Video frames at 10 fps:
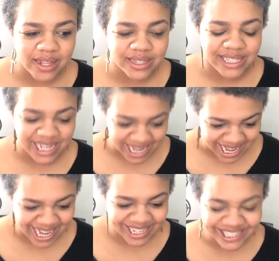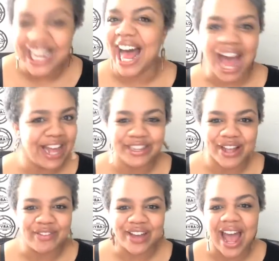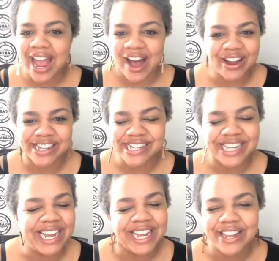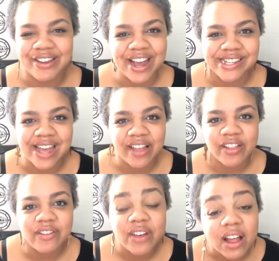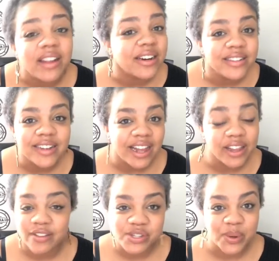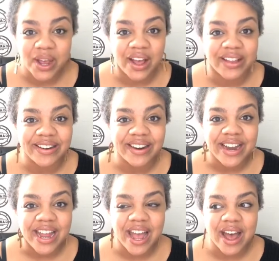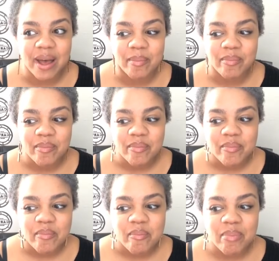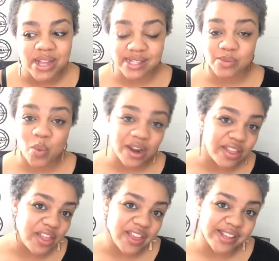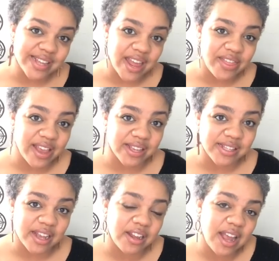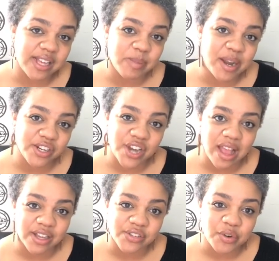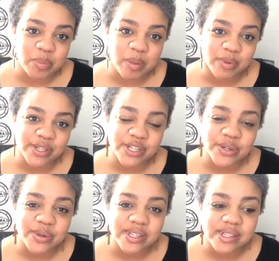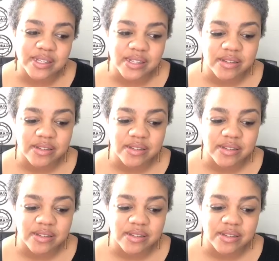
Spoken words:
Yeah, I honestly, you guys, I love color. I love doing color. But one of the things that I think has been a challenge for people too is